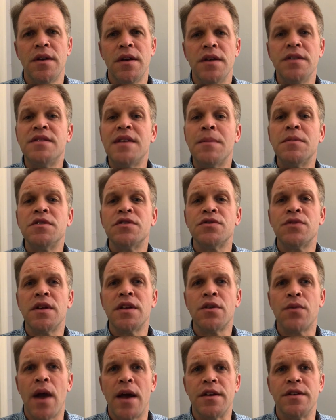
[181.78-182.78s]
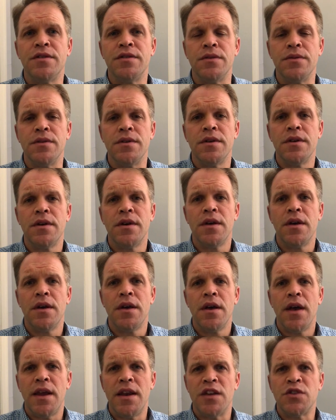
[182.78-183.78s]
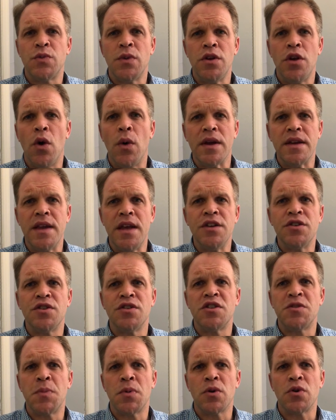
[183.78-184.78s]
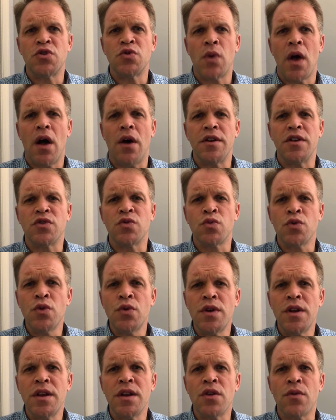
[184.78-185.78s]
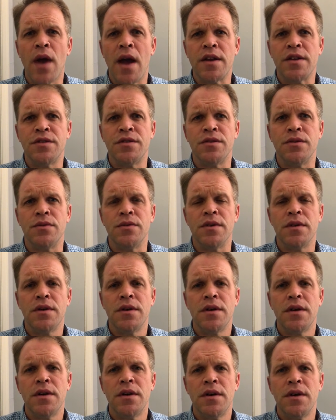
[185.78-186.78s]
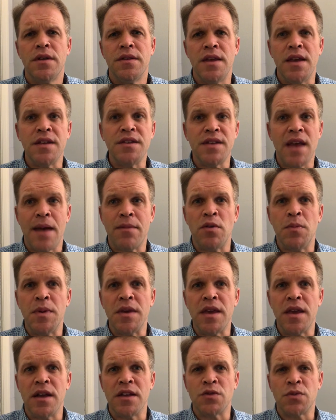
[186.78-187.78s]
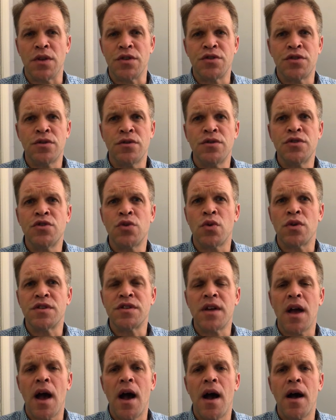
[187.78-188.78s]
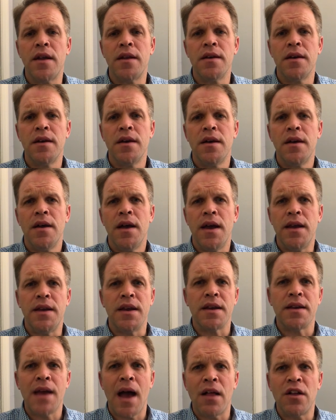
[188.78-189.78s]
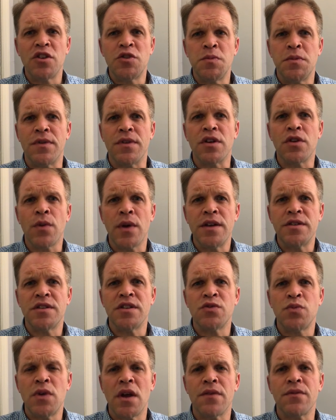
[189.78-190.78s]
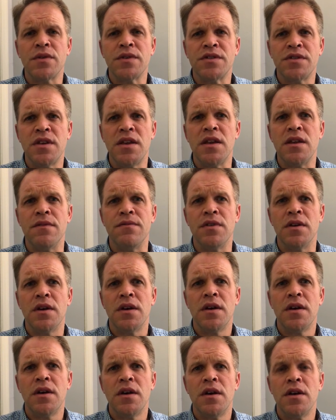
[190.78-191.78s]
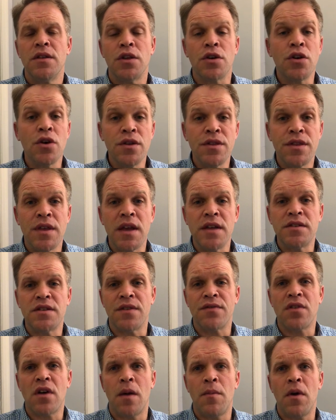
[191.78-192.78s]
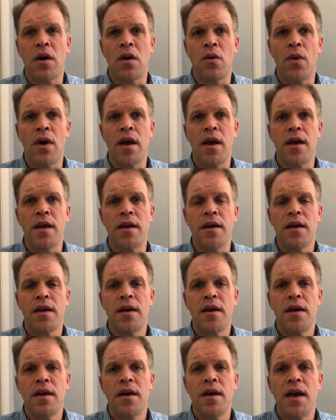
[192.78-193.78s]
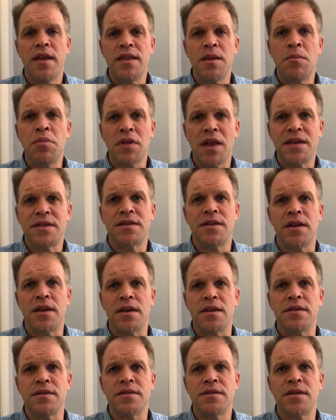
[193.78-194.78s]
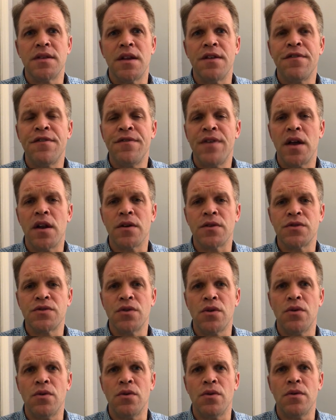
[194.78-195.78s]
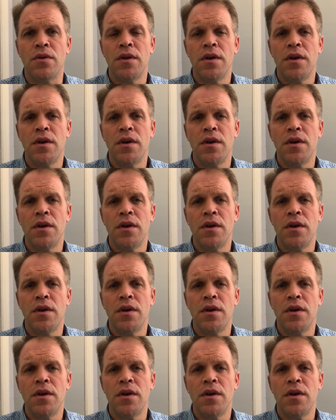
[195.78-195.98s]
is demonstrate gratitude. And as we know, Ignatian spirituality is rooted in gratitude. The examen begins with a turn towards God, an acknowledgement of the graces we have received, the good things that have come our way, and the blessings that have fed our soul.